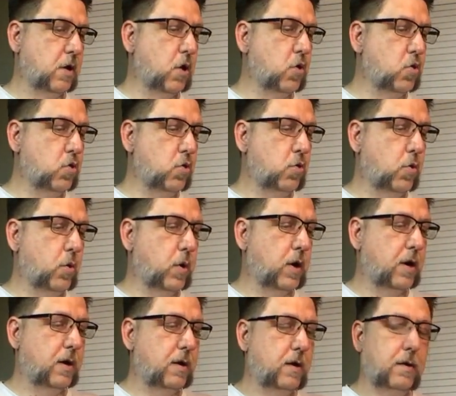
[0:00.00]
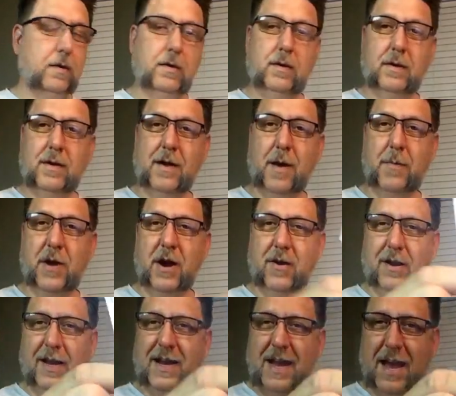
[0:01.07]
ooh,
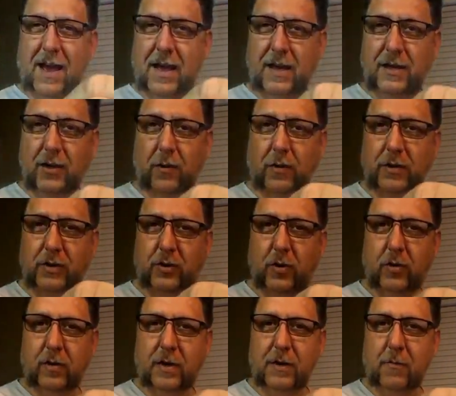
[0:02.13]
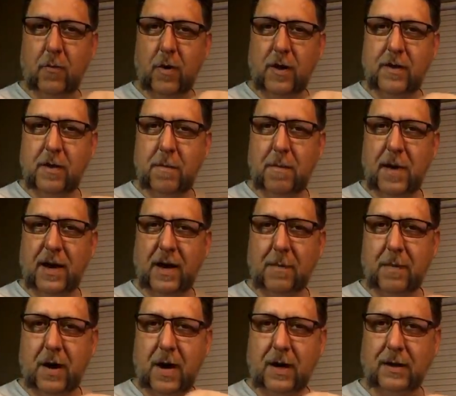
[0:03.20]
apparently yours truly won the mega
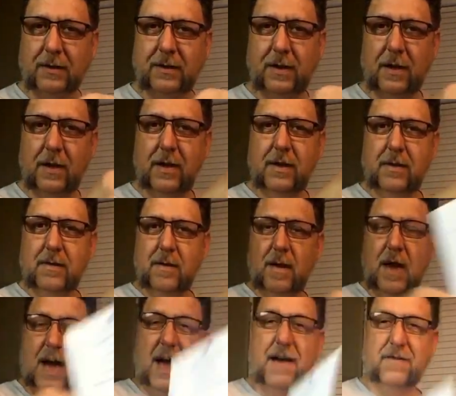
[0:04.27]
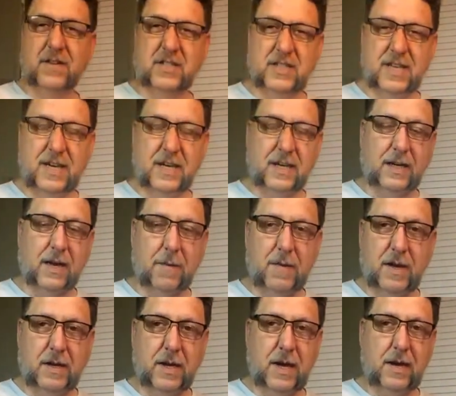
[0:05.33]
box. I haven't seen it come
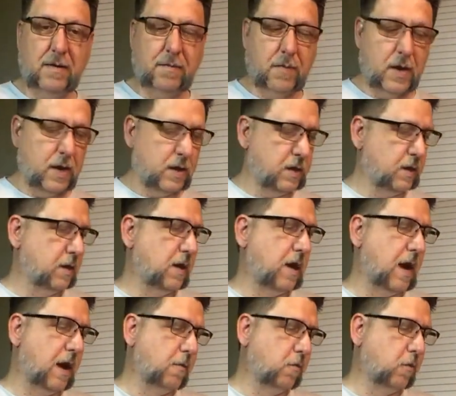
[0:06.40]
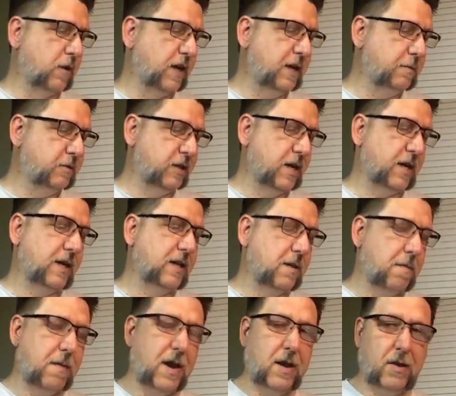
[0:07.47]
in yet, but I will keep checking the
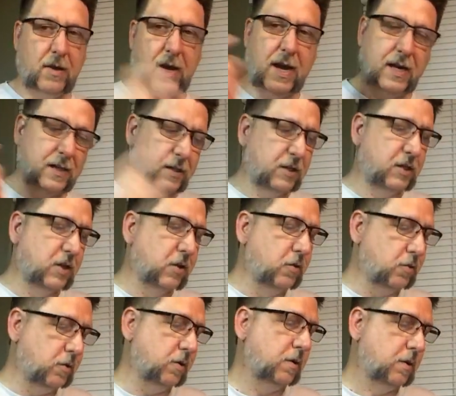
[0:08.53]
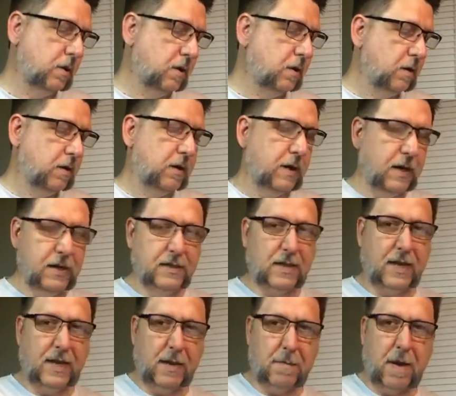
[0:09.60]
mail, and as soon as I
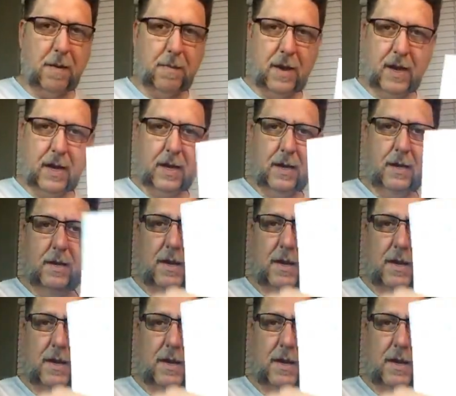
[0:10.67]
get my mega,